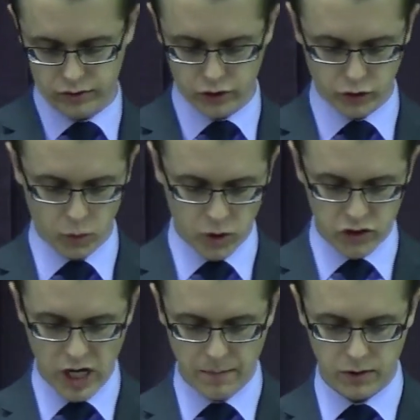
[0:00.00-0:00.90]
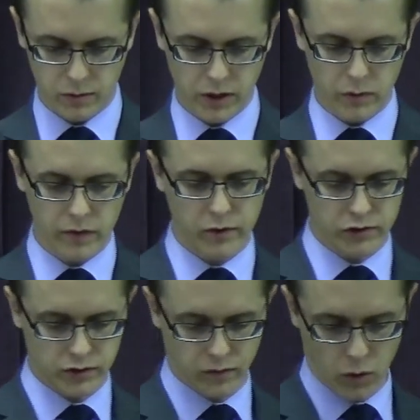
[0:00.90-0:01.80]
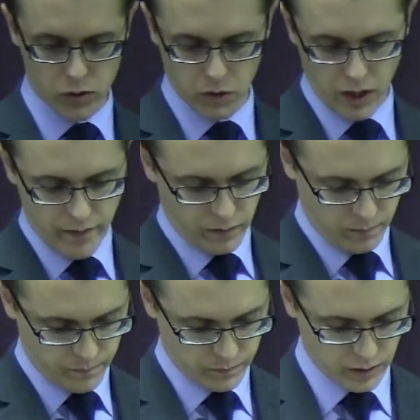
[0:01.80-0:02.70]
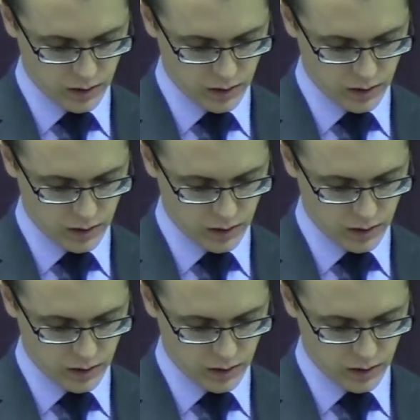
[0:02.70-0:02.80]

there's only one chapter, we're going to read verses four to eleven.